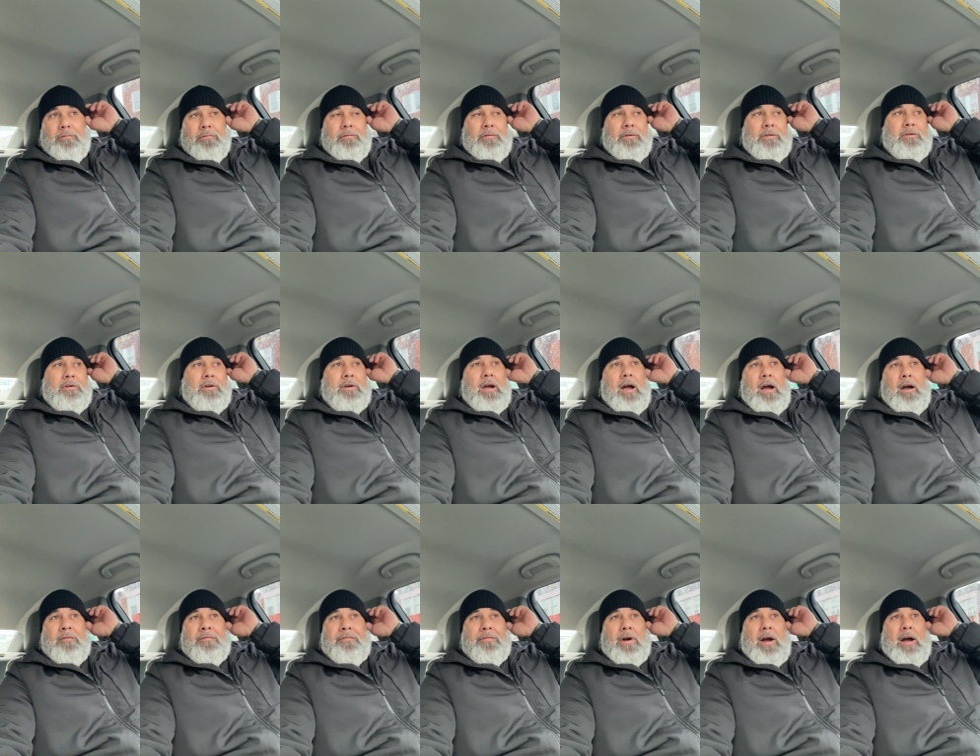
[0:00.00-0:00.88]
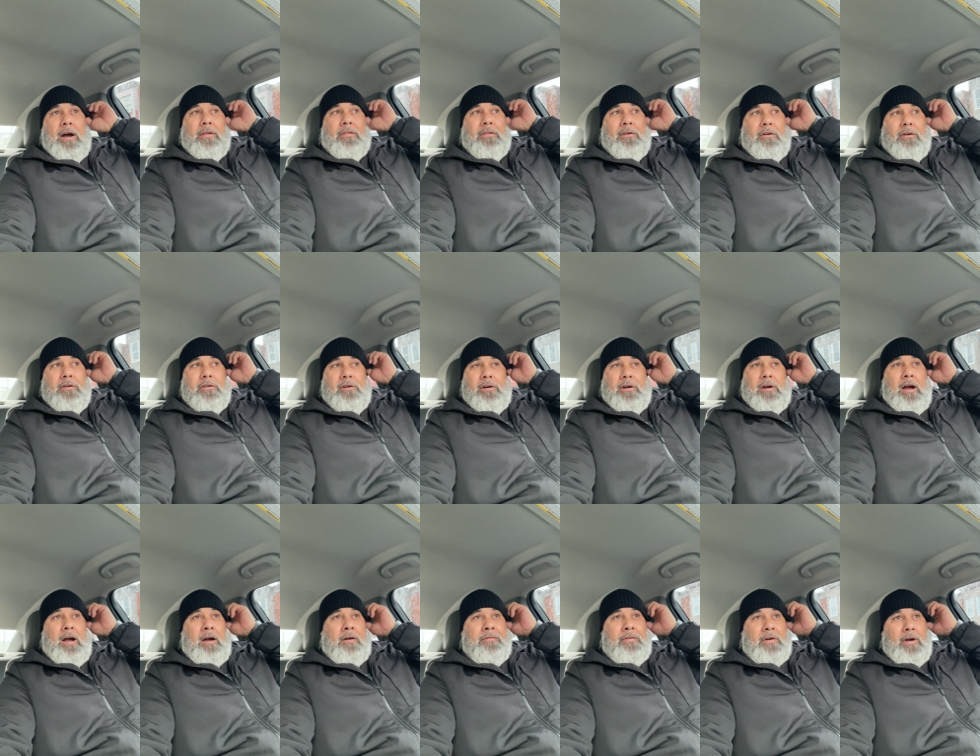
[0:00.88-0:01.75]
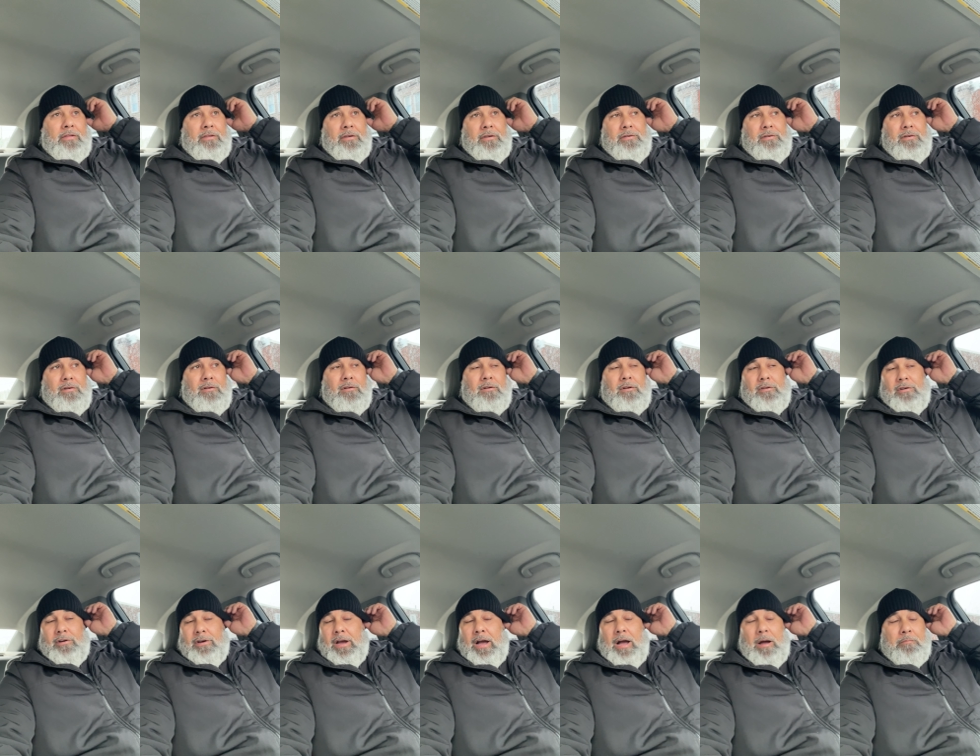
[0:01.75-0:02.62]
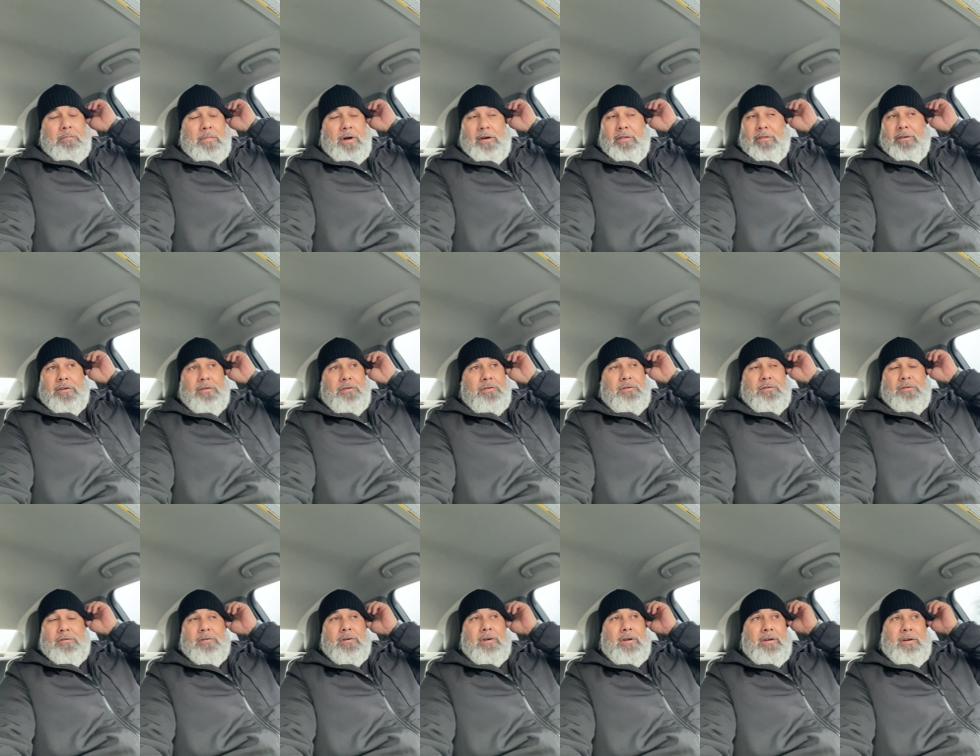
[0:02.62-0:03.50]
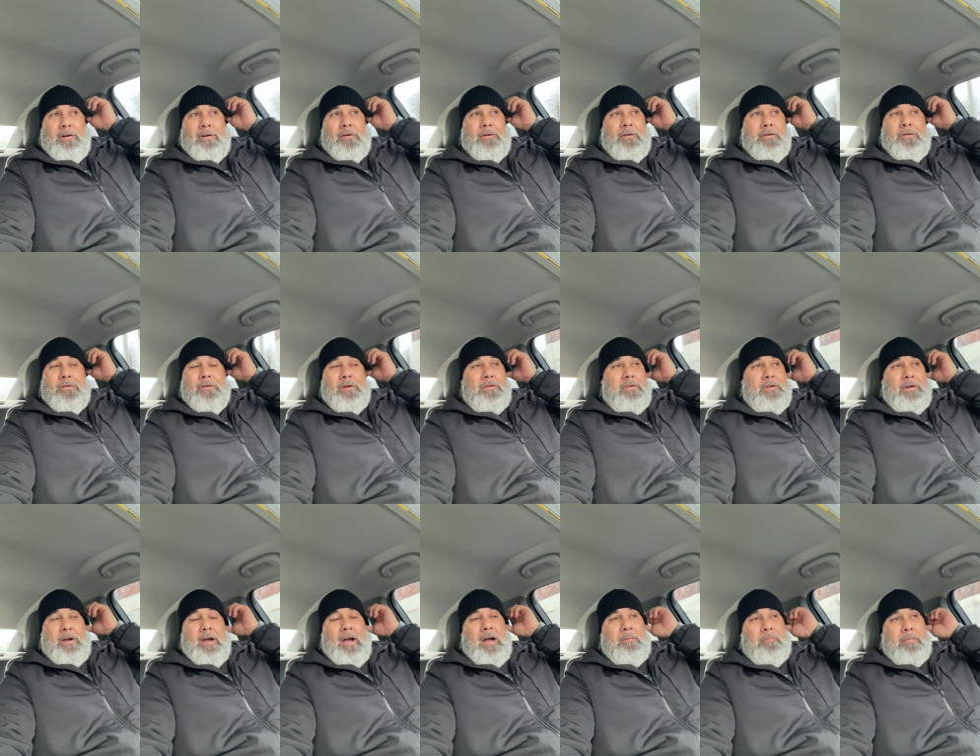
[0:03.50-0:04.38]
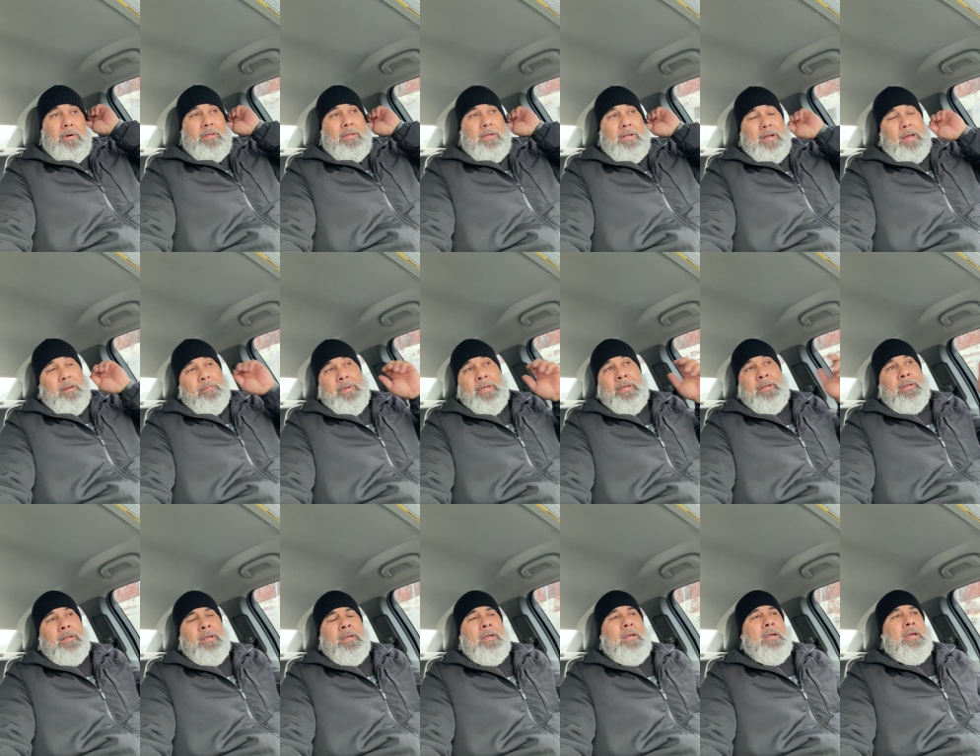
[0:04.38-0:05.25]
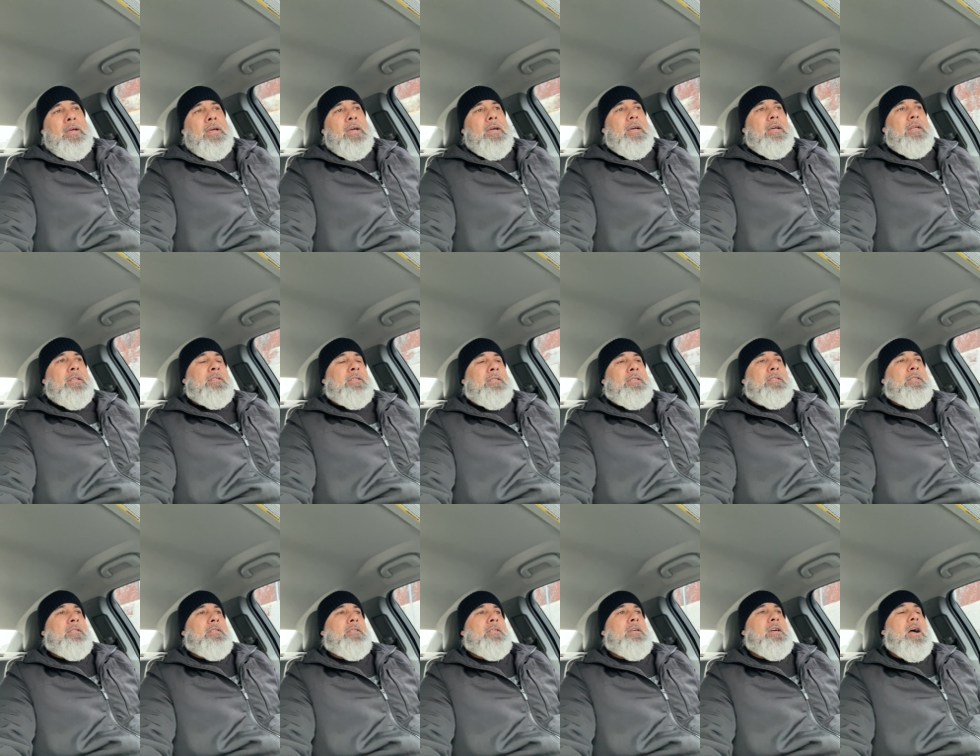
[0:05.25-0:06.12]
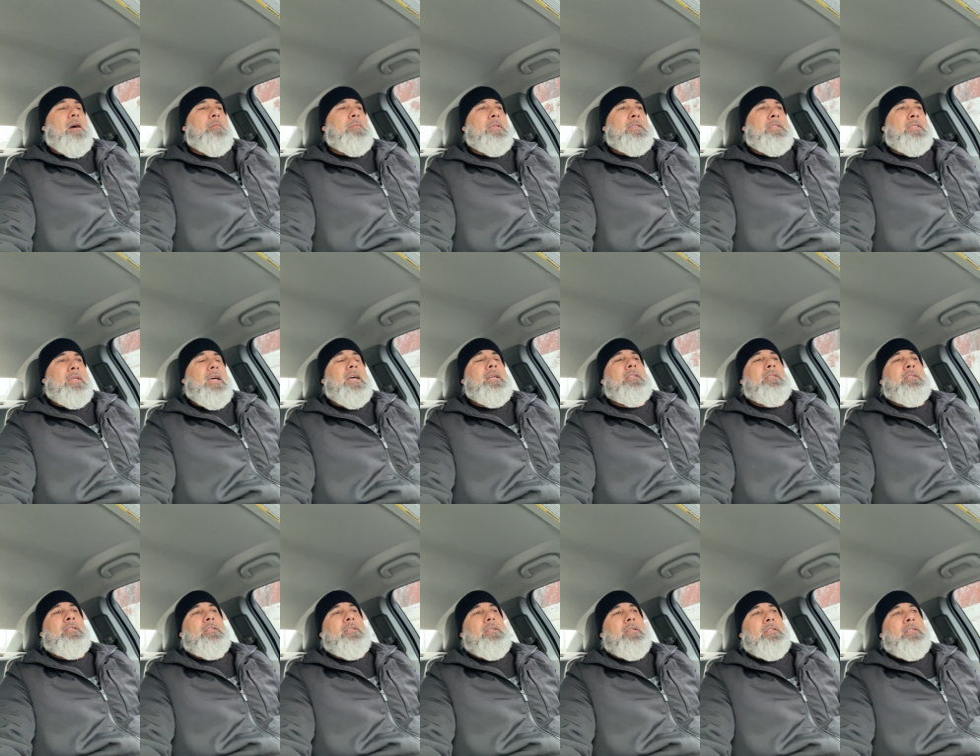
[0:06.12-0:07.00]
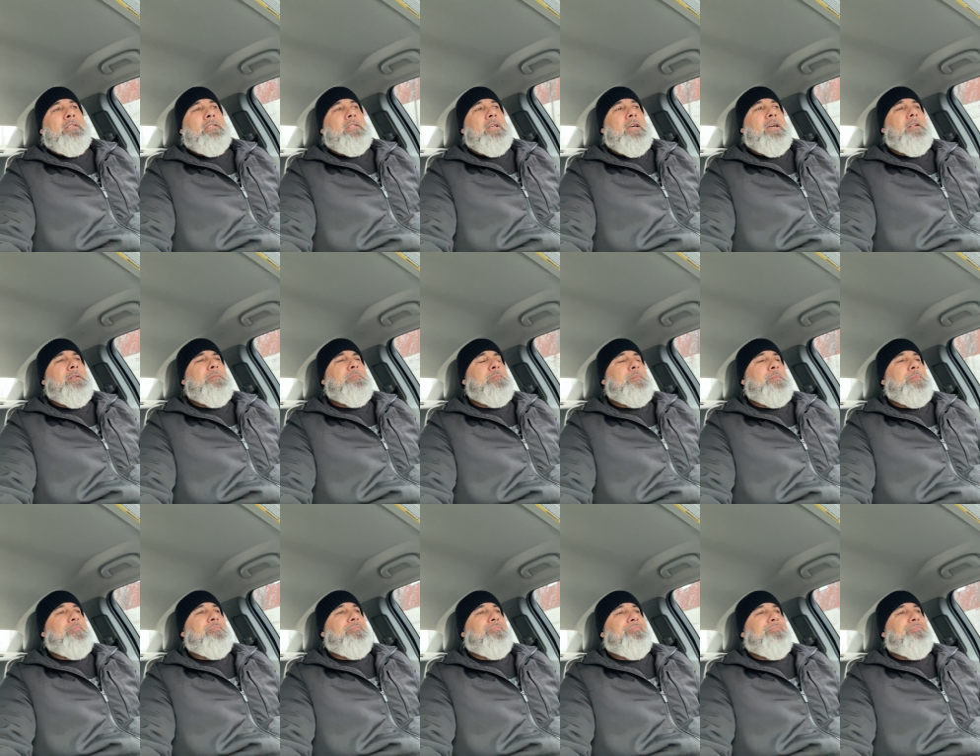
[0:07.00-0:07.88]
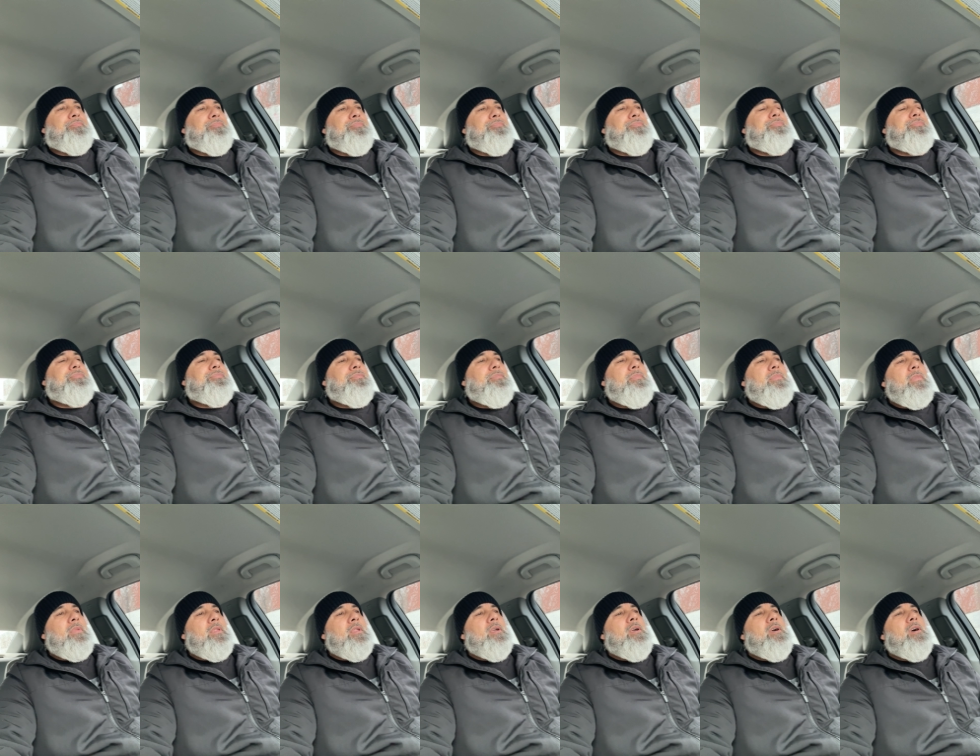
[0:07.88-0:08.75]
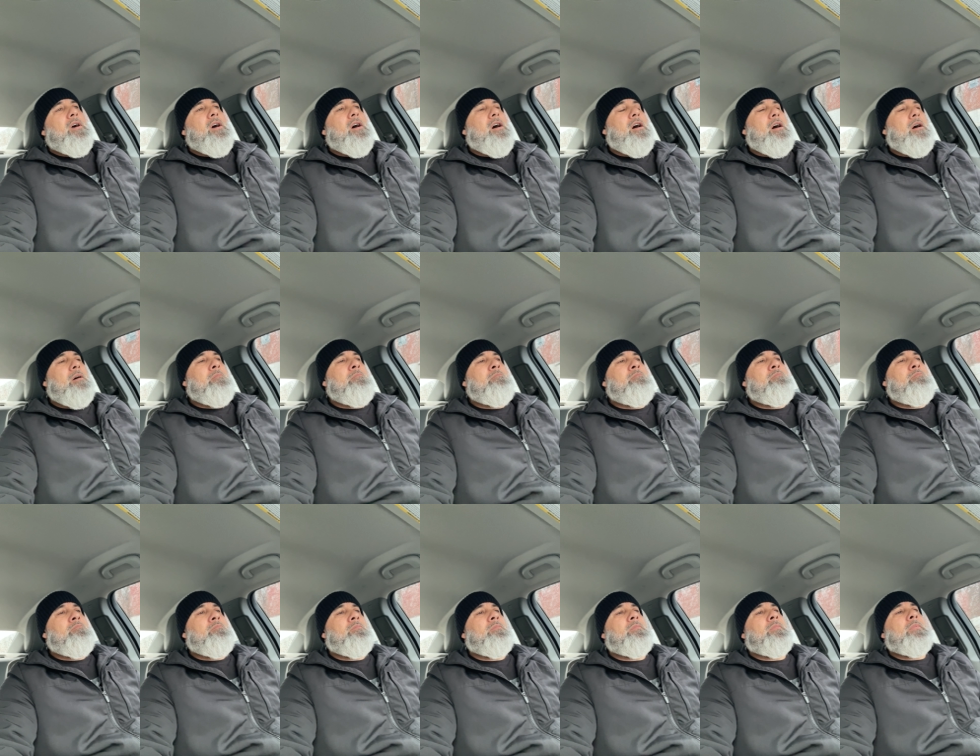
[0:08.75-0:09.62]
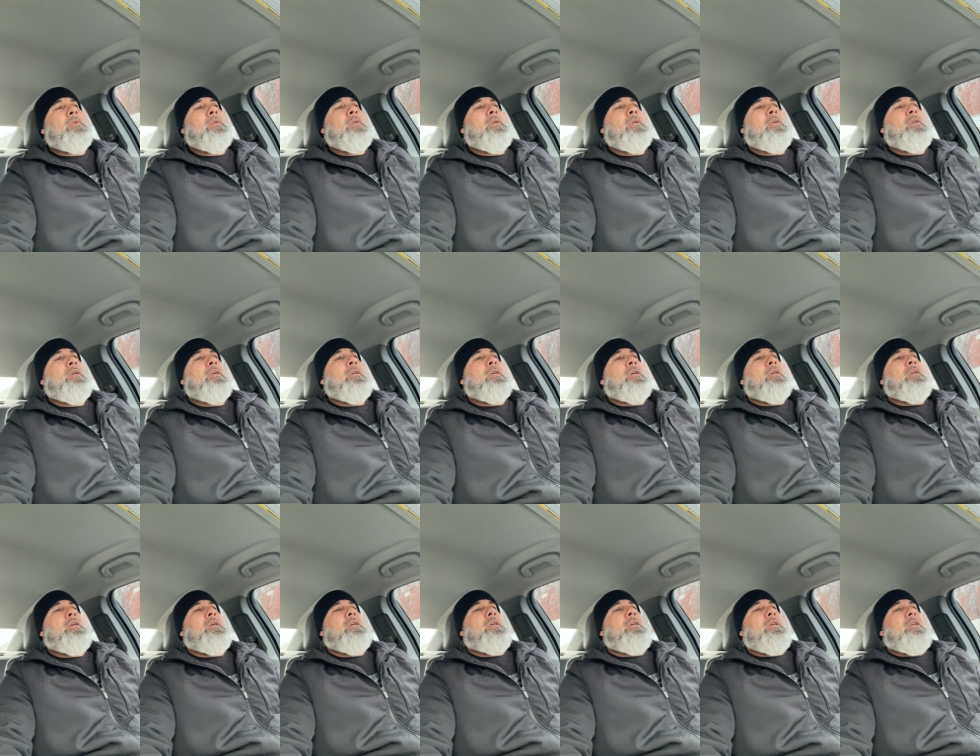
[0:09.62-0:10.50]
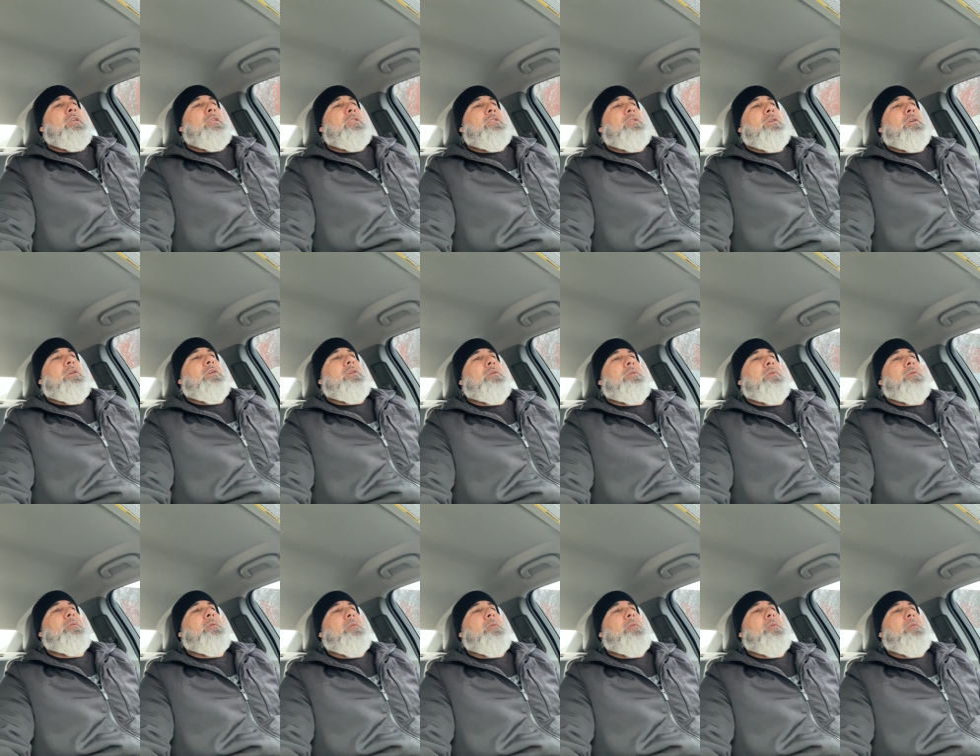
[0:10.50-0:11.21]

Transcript: and your godfather or your godfather and you or your godmother and you or you and your godmother. I mean, it's common sense, you understand? Um, so